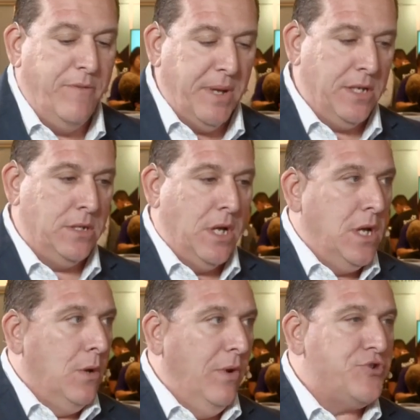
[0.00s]

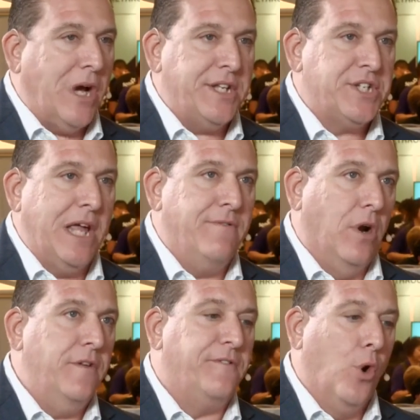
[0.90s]
we've tried to stay
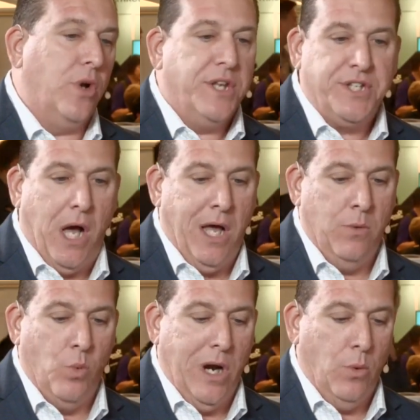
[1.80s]
very focused
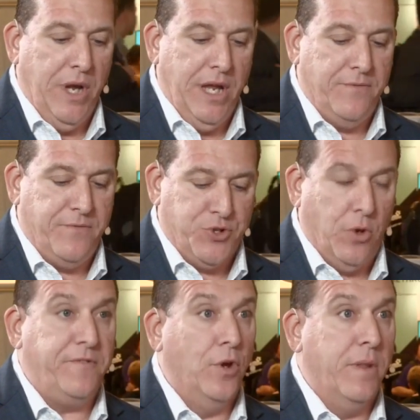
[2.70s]
on where we
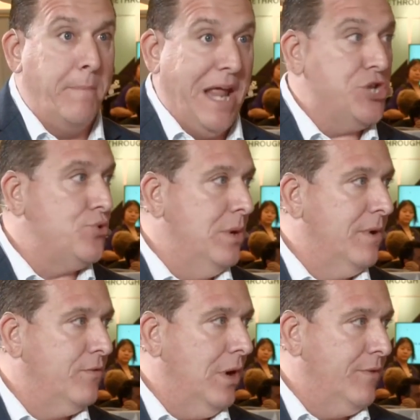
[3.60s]
sort of feel the mainstream
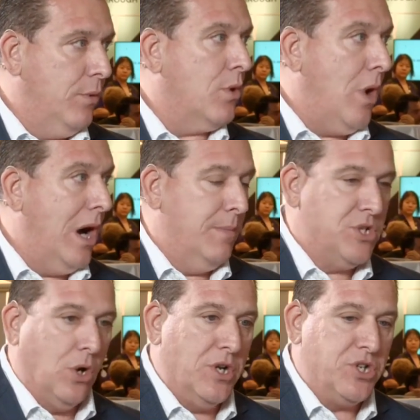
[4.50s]
of the
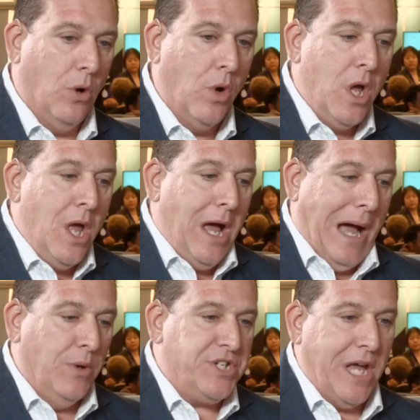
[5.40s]
requirements are. So
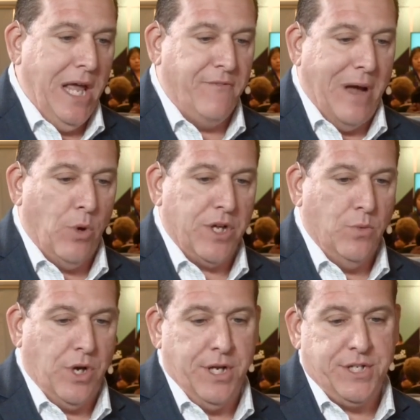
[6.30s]
I would say, if we're
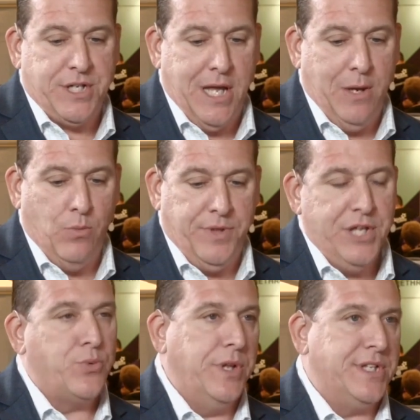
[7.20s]
going to say
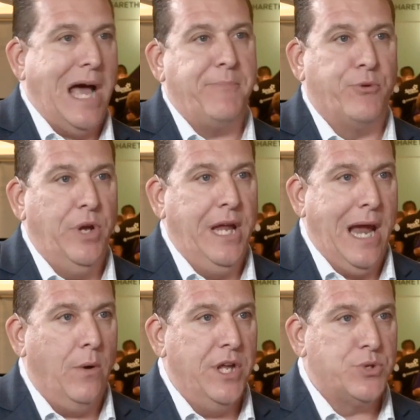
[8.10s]
these were the top 3
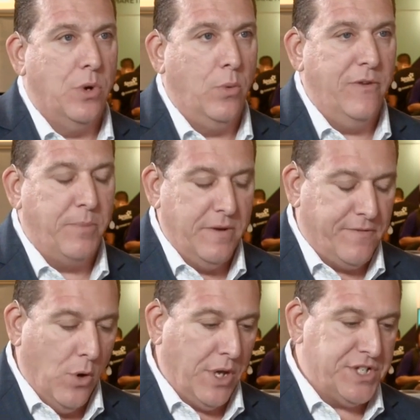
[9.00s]
areas where we've been
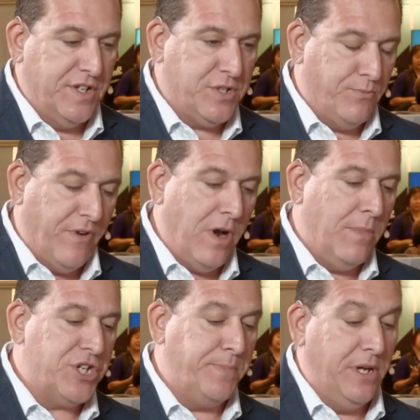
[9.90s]
focused, it's very
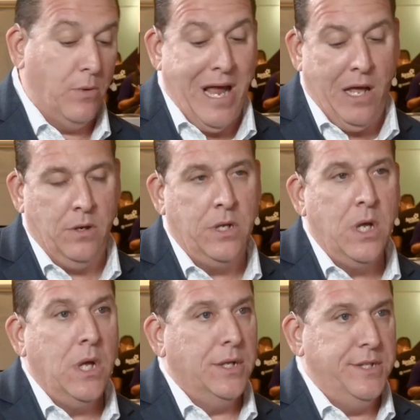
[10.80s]
much been around
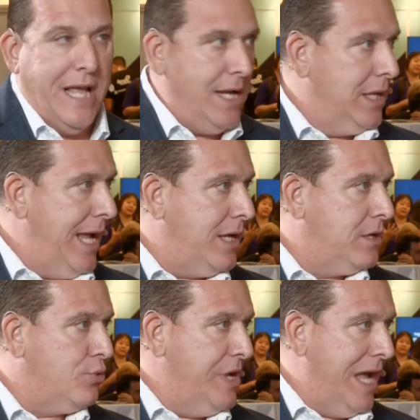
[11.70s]
data lake
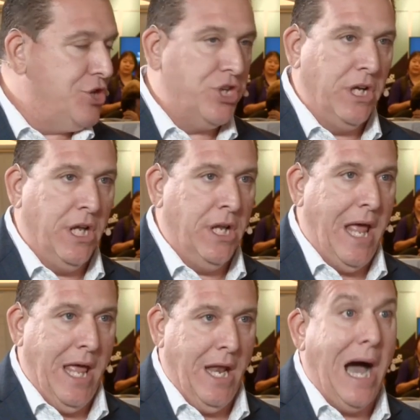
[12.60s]
creation
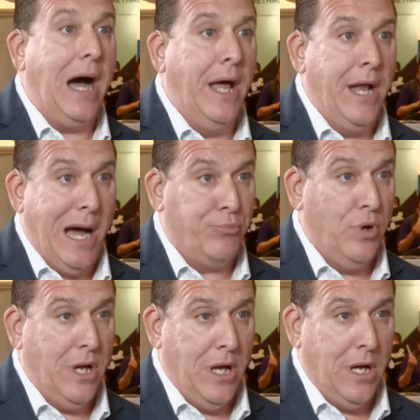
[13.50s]
and
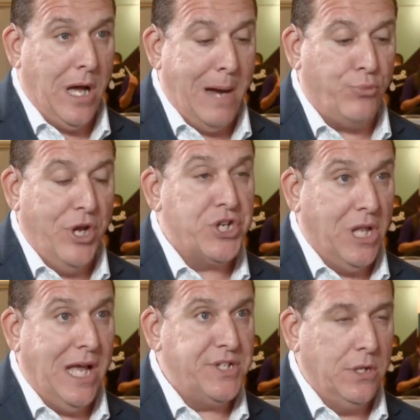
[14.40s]

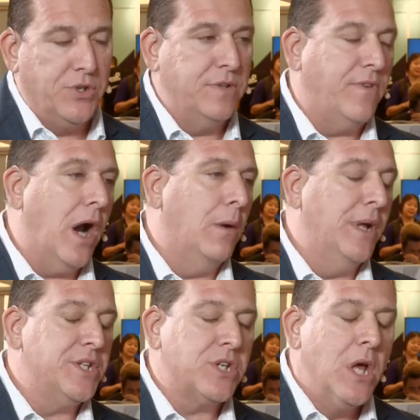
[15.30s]
operationalizing those
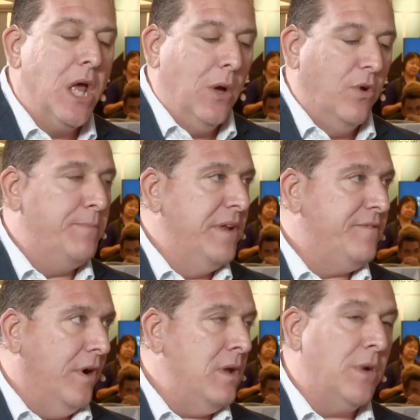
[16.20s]
environments. We've been
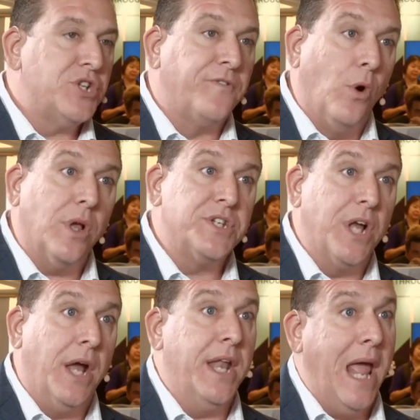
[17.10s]
very much focused
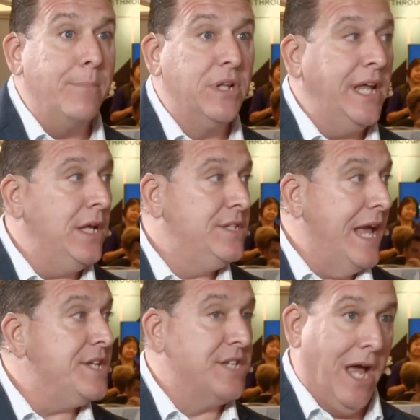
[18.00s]
on enabling
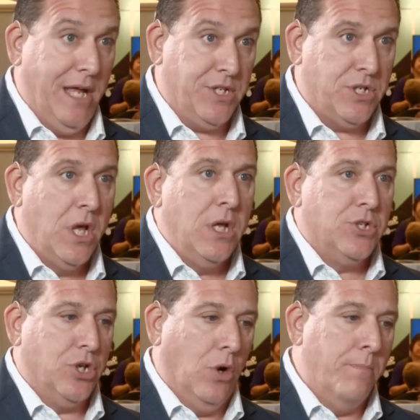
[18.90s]
data science.
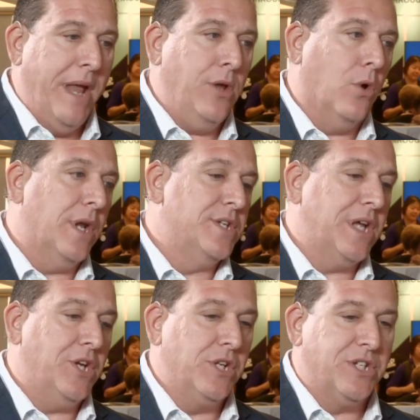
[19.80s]
So many
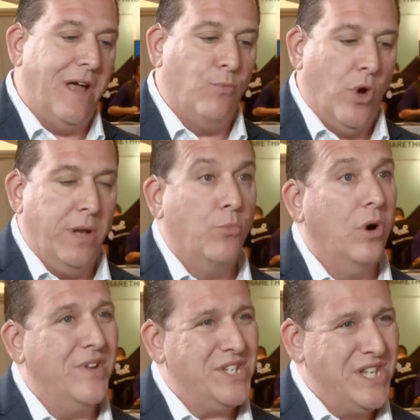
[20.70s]
organizations have wanted
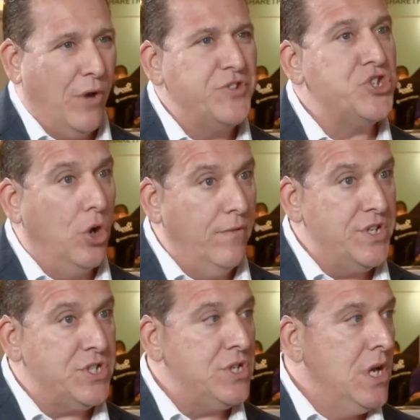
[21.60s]
more of a
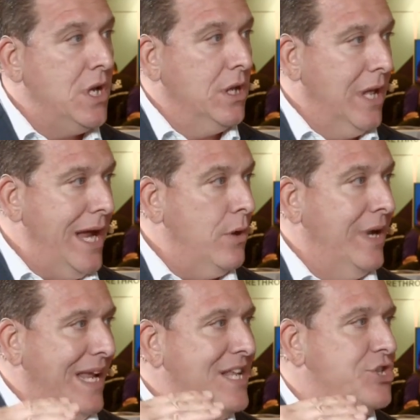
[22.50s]
self-service layer,
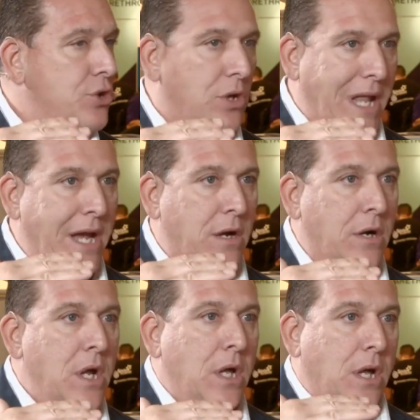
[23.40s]
an easier layer